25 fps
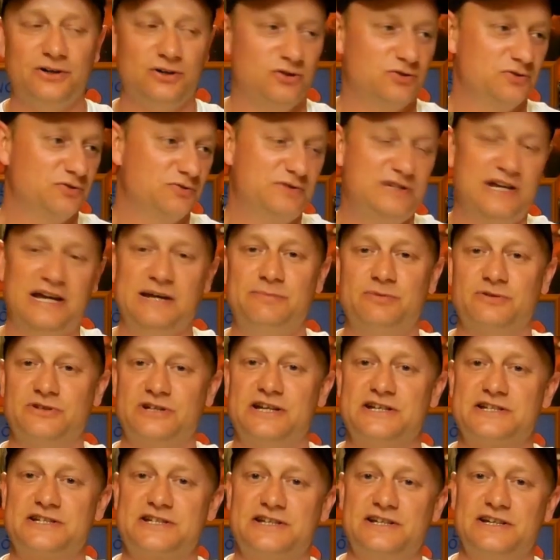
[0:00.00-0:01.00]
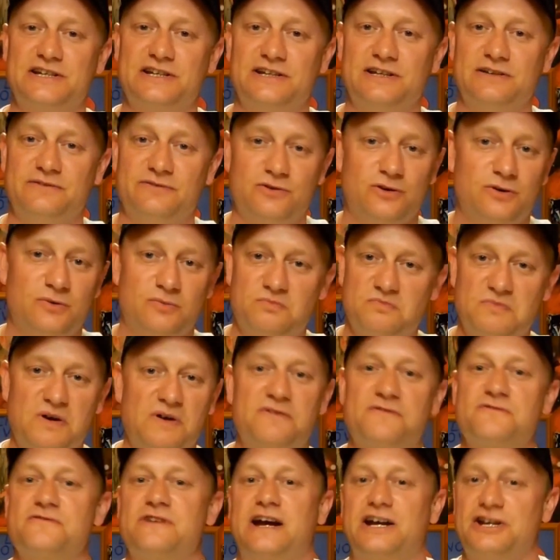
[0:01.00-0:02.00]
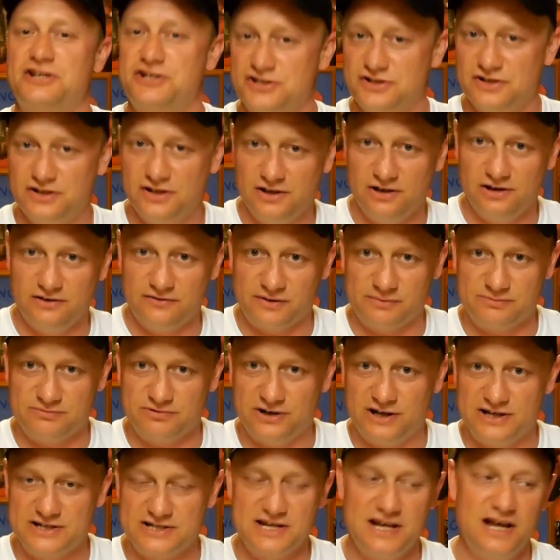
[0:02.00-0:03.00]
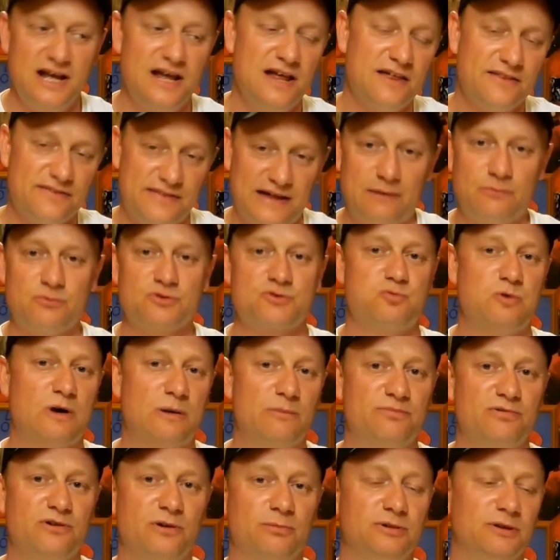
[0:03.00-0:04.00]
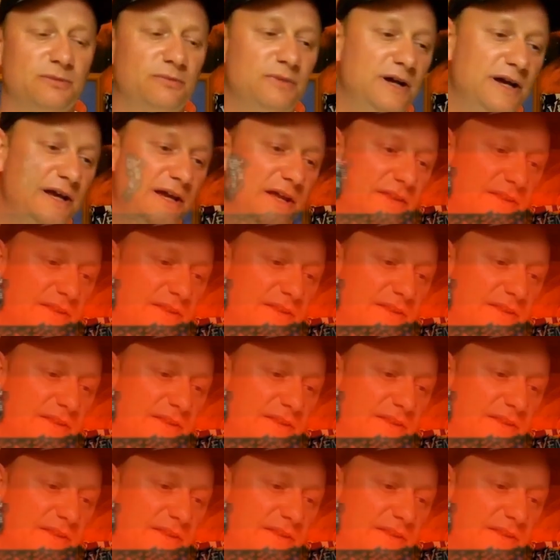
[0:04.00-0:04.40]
on tape or disc for a fraction of the price. That was one problem.